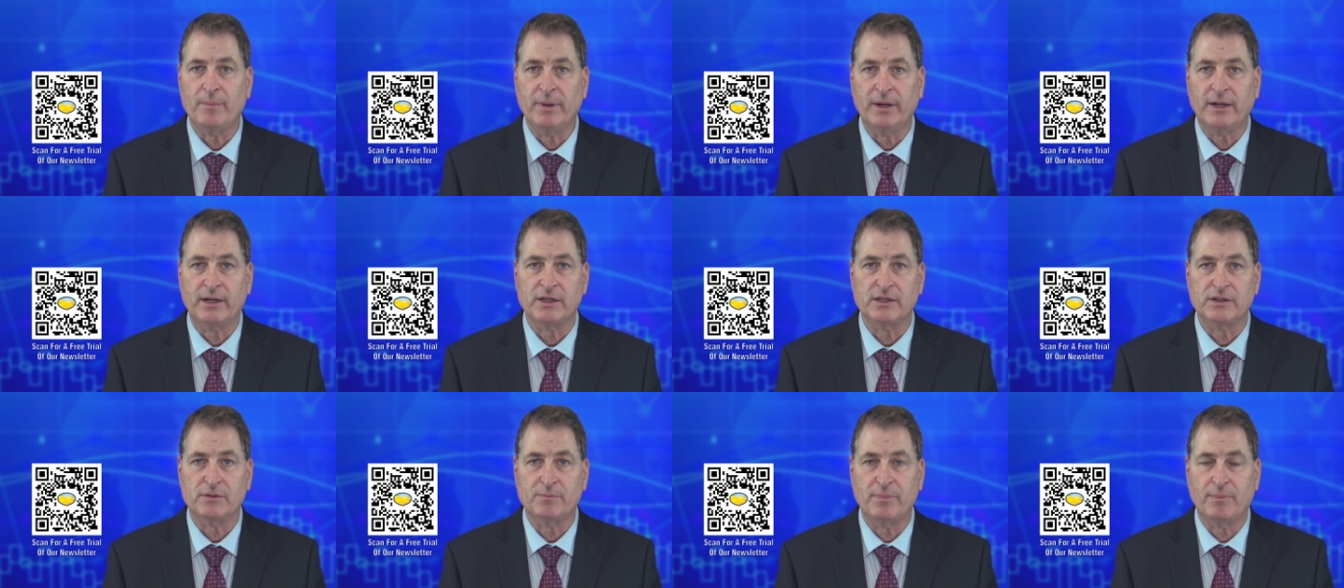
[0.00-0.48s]

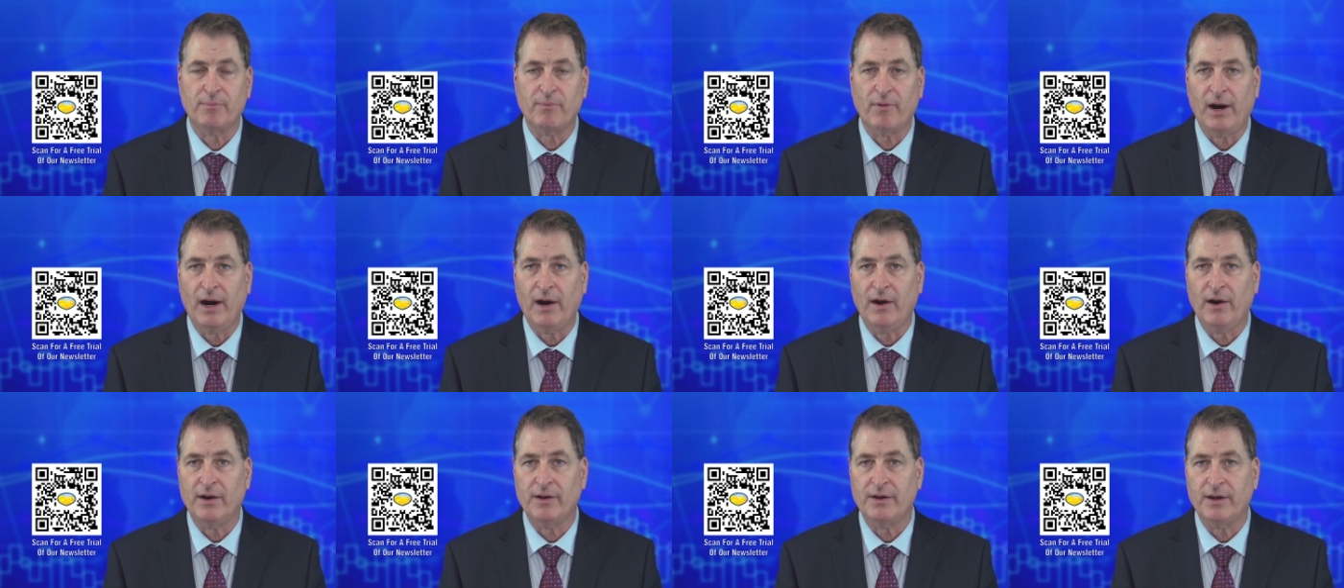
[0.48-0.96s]
because
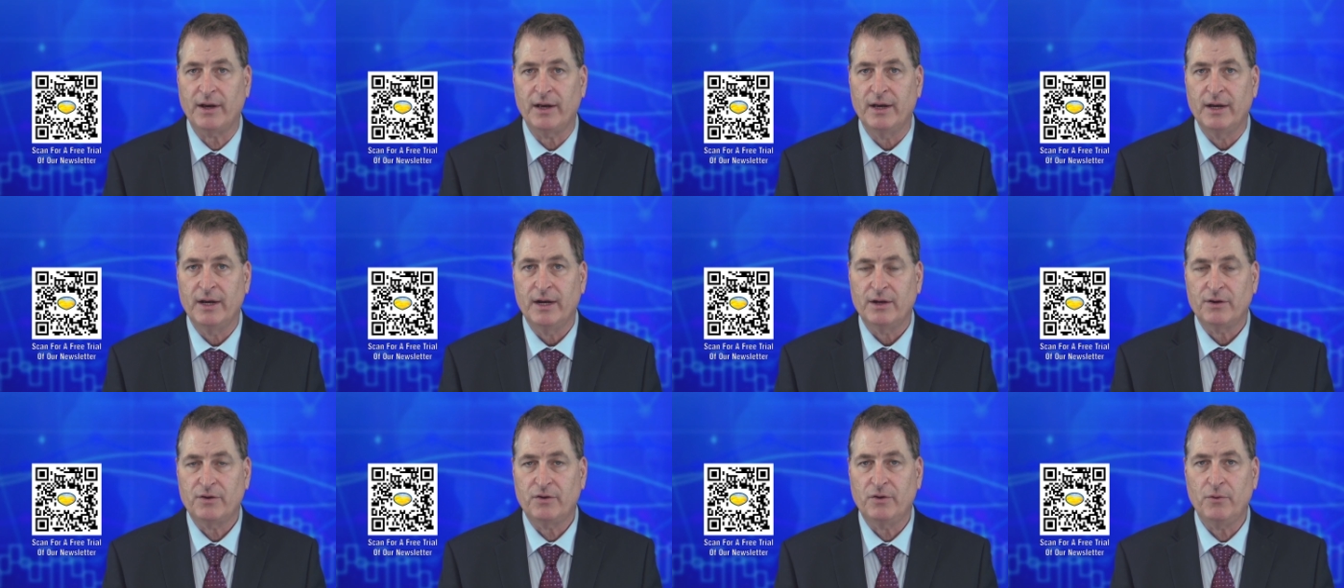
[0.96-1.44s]
prior to
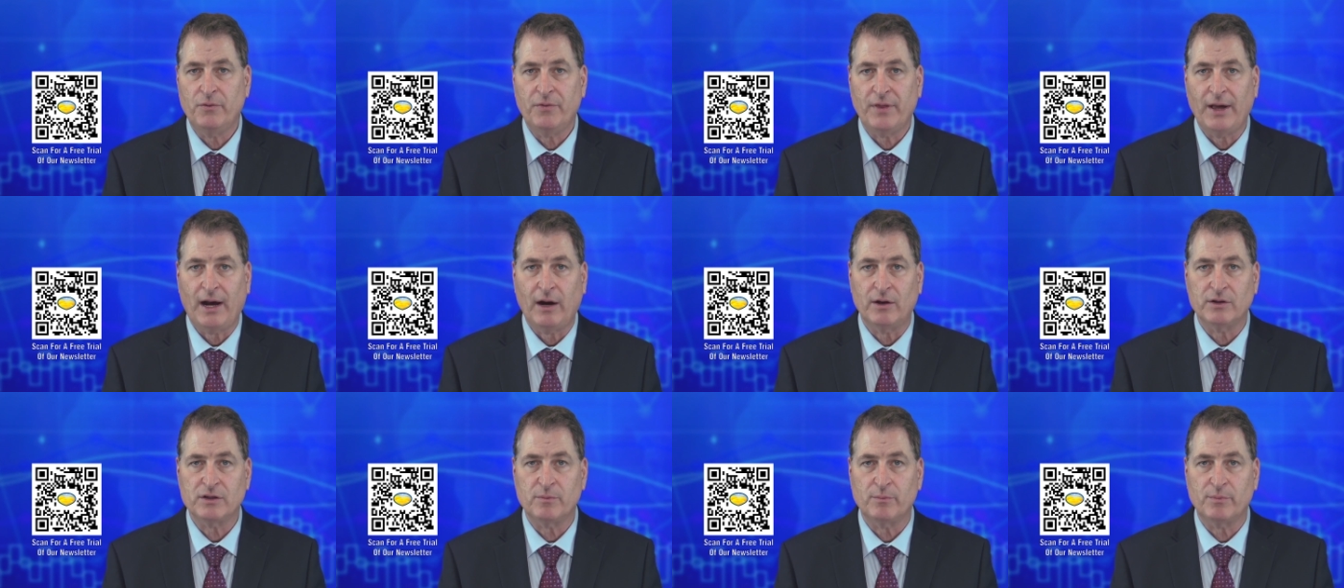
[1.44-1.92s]

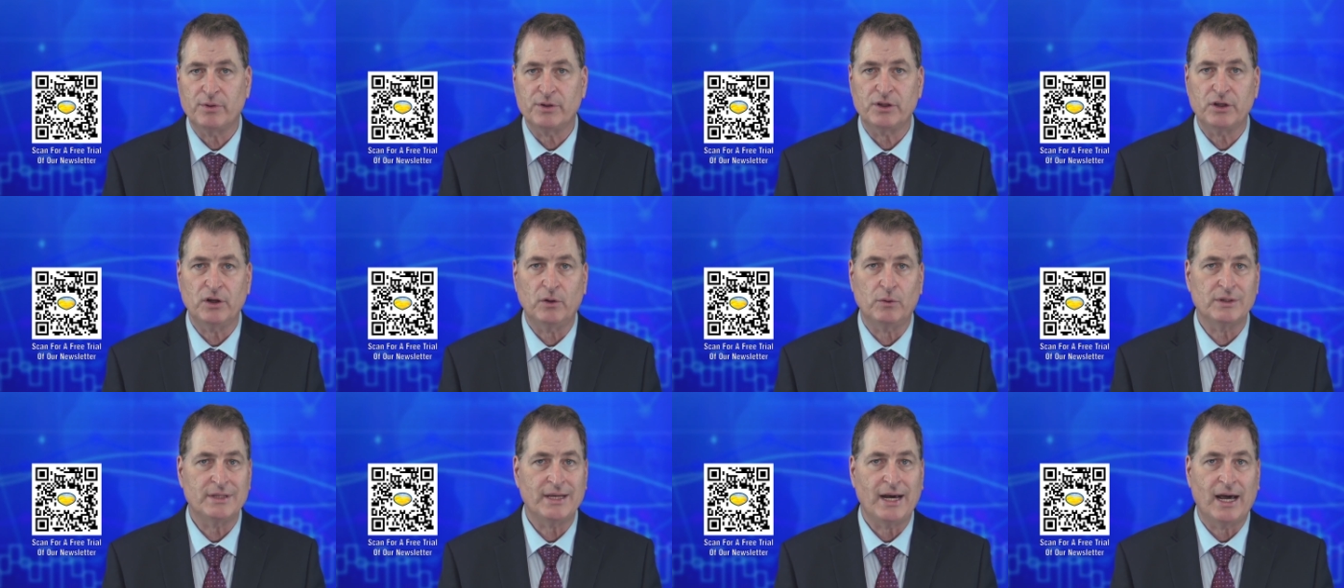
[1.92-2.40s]
2000,
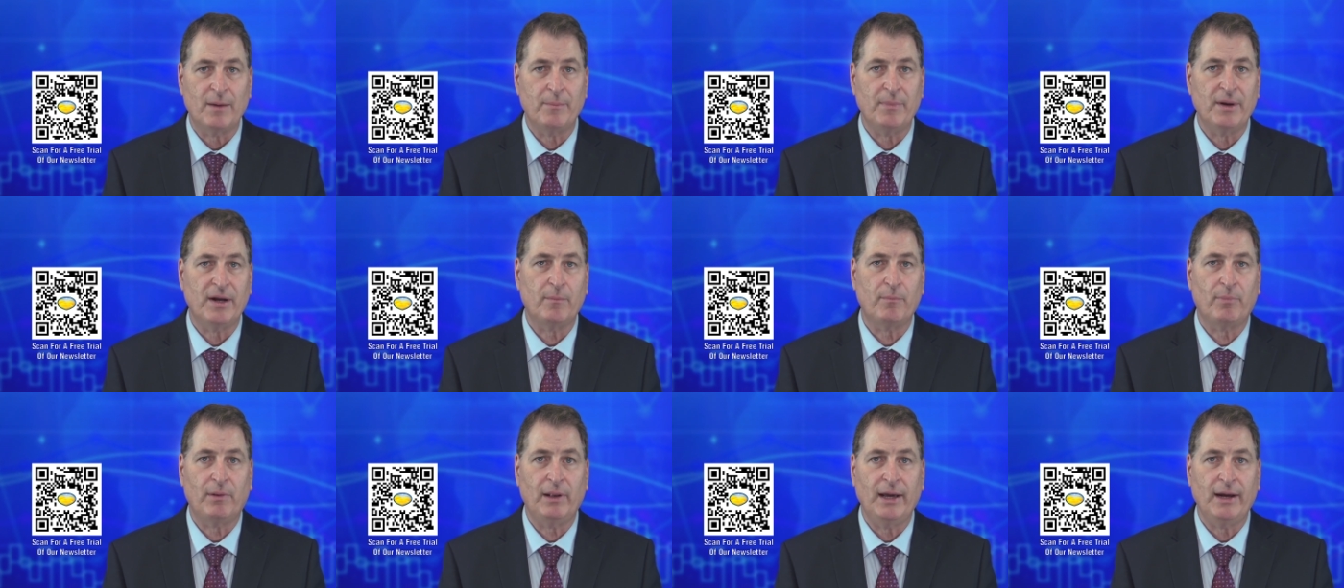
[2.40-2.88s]
Brazil was not a
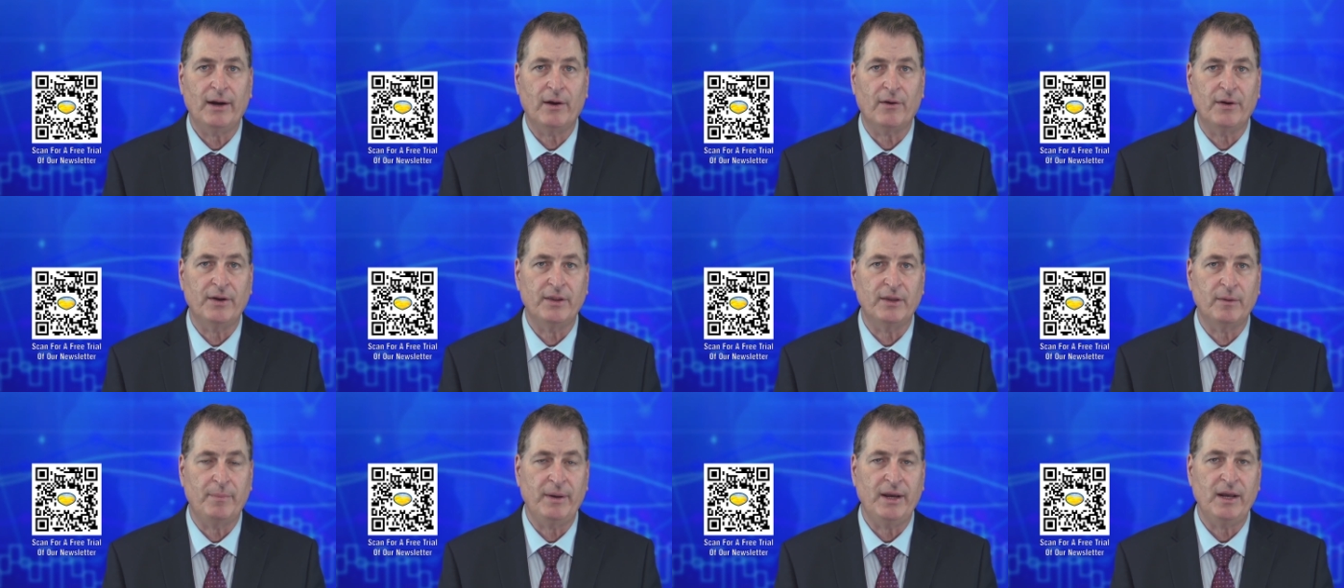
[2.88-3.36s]
big player
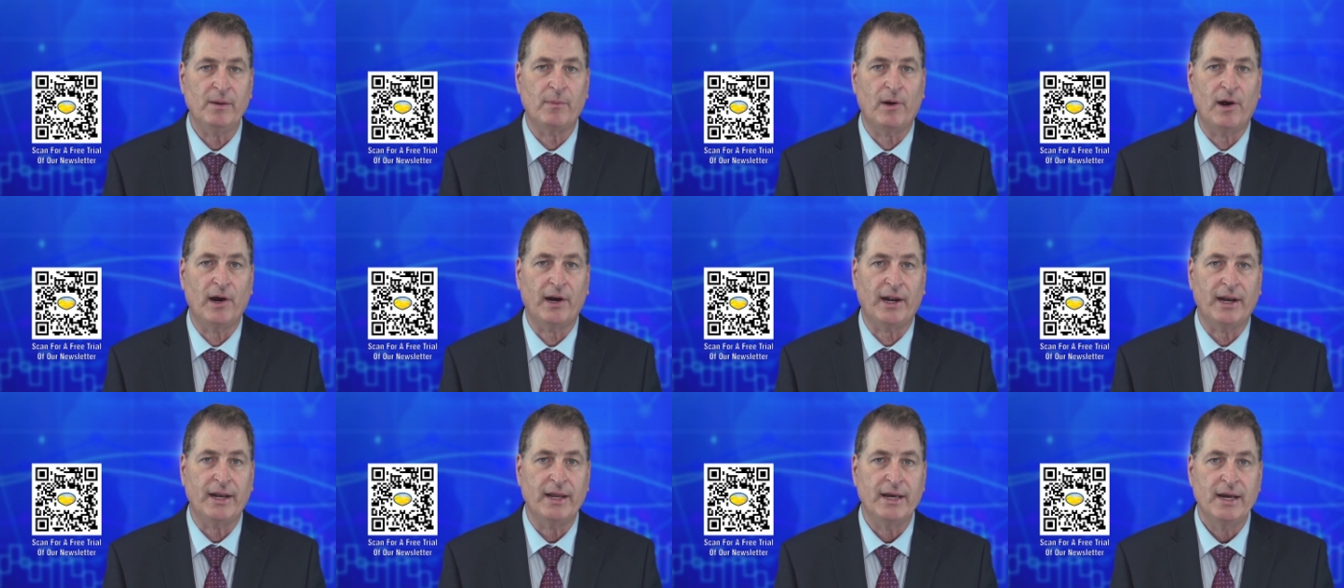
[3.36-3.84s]
in the bean
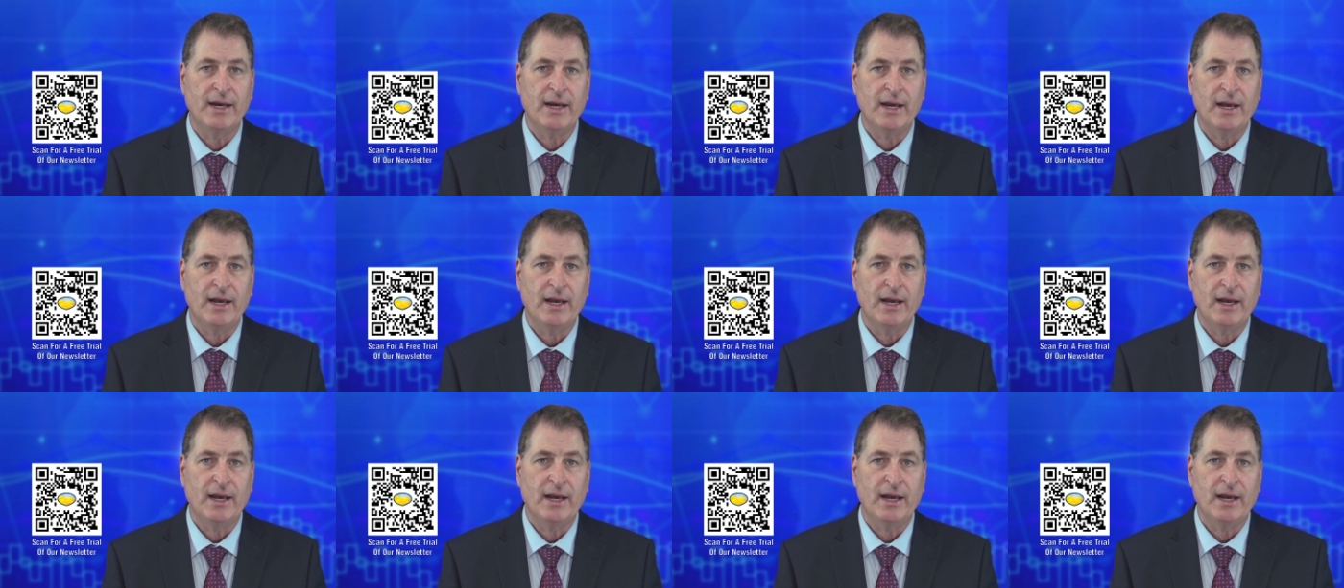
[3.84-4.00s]
market,